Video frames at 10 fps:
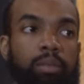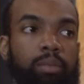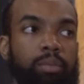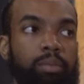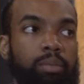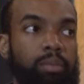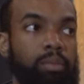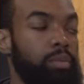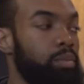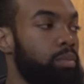
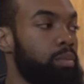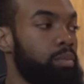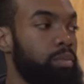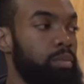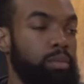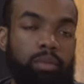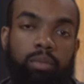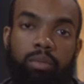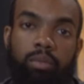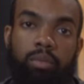
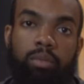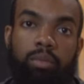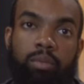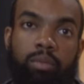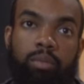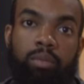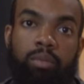(silent)